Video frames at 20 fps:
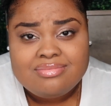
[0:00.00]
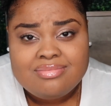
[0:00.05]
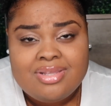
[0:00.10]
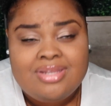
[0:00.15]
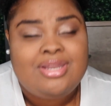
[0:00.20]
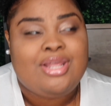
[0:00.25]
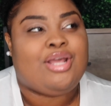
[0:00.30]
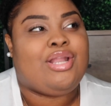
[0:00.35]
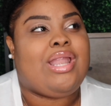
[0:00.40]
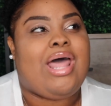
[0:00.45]

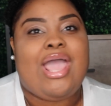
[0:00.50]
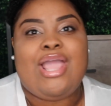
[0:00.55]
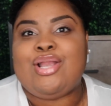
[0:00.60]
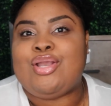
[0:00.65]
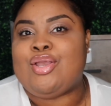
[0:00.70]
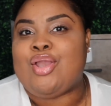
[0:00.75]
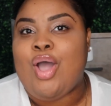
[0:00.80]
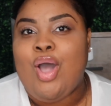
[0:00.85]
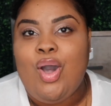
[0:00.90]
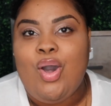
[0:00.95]
And they're
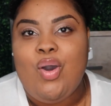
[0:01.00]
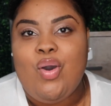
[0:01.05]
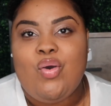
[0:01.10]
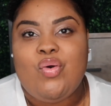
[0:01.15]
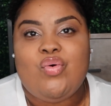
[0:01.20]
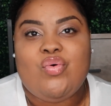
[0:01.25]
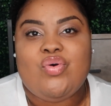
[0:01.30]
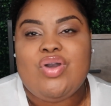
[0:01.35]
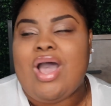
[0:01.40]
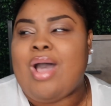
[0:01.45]
like,
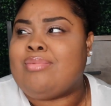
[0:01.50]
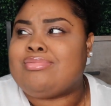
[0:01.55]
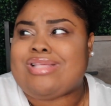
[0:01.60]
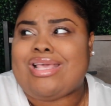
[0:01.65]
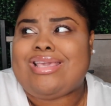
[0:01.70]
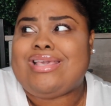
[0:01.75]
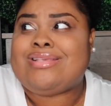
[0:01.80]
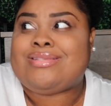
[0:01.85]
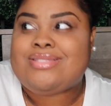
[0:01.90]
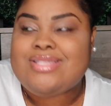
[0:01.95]
no. I was
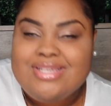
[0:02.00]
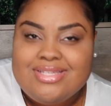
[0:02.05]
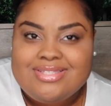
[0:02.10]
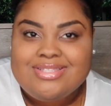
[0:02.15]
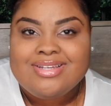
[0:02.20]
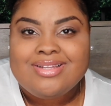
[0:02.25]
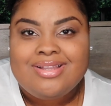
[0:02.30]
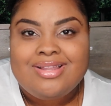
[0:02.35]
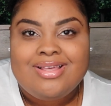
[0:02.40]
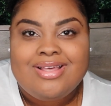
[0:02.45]
like, is this
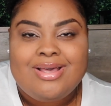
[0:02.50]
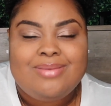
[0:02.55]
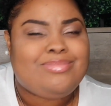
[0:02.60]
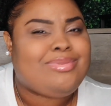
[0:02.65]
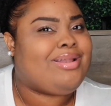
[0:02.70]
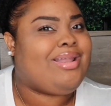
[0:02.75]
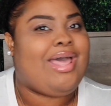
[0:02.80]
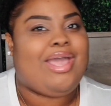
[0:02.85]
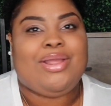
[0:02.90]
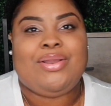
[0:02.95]
the club?
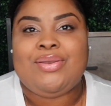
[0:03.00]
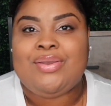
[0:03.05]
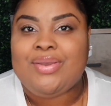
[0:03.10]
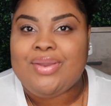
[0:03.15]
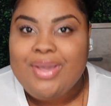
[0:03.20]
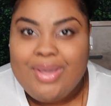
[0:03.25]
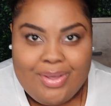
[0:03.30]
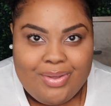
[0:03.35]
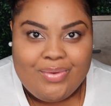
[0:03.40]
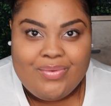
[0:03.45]
They're like,
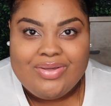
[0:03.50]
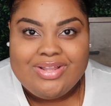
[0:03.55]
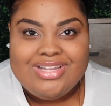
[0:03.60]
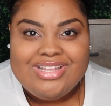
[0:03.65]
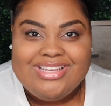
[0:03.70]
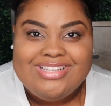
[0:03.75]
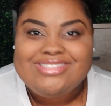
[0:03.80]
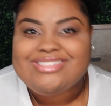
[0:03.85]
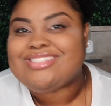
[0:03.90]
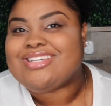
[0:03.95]
no,
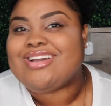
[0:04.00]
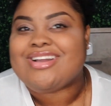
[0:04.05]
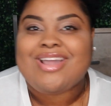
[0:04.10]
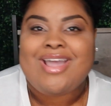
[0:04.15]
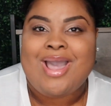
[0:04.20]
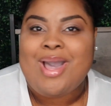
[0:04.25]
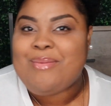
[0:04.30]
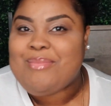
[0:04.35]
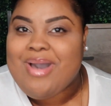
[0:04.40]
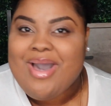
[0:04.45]
Licia,
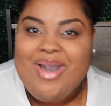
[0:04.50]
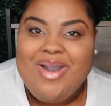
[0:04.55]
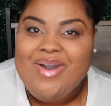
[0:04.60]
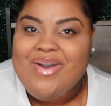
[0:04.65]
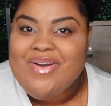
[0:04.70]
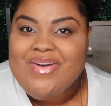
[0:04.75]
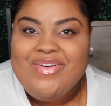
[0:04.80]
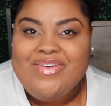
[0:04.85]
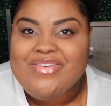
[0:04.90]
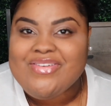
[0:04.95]
come
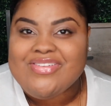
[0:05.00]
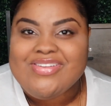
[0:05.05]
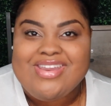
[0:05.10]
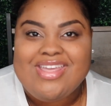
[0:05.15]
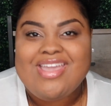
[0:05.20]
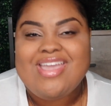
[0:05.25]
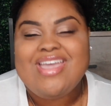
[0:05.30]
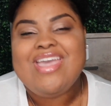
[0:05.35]
on.